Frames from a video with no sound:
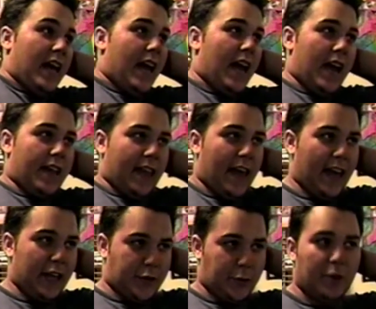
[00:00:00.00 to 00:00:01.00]
and
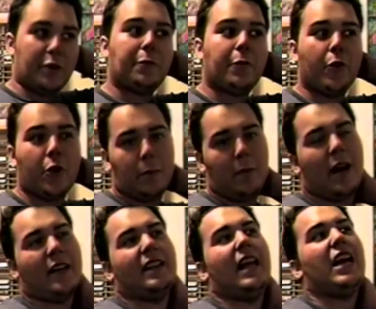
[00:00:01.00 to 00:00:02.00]
hatred for
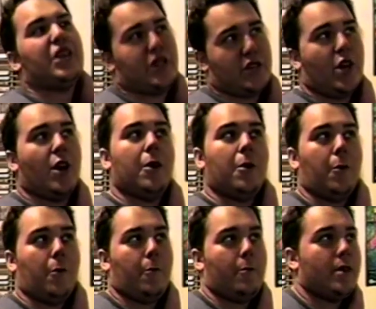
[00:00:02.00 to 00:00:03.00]
my last
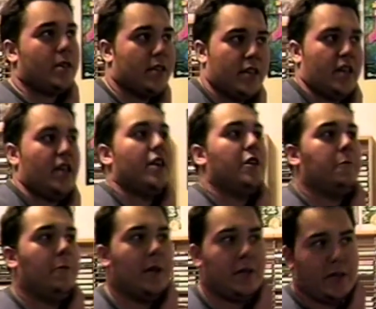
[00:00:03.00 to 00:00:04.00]
show,
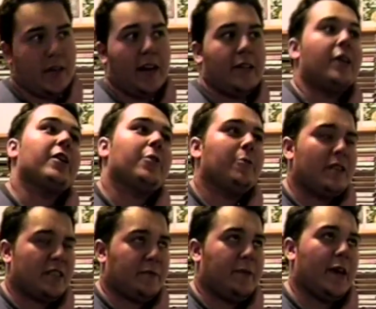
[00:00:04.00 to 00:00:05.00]
which I know
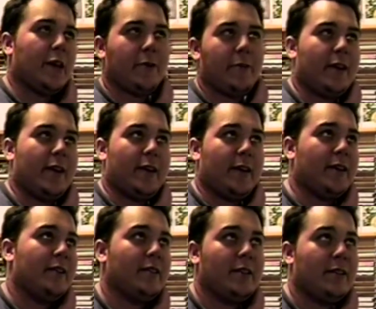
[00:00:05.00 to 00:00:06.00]
it's
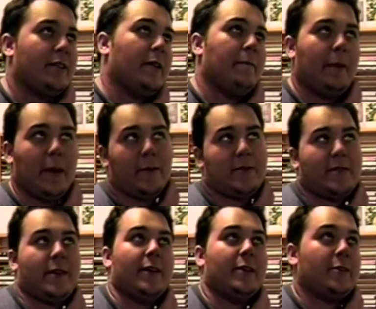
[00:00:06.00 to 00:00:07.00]
very
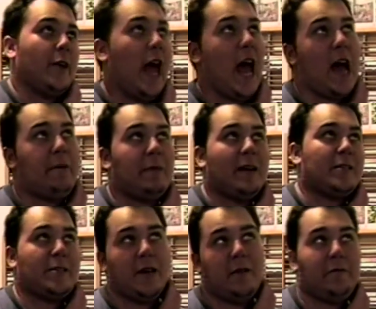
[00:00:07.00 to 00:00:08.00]
embarrassing to have
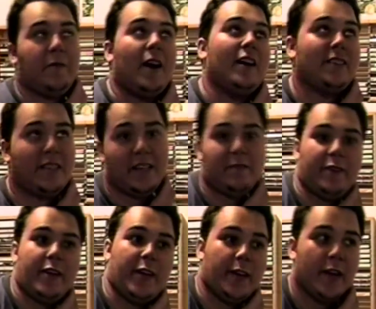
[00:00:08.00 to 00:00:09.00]
myself on
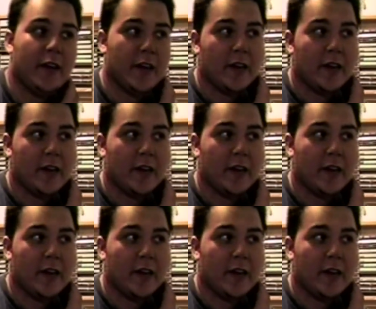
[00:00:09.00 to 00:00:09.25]
TV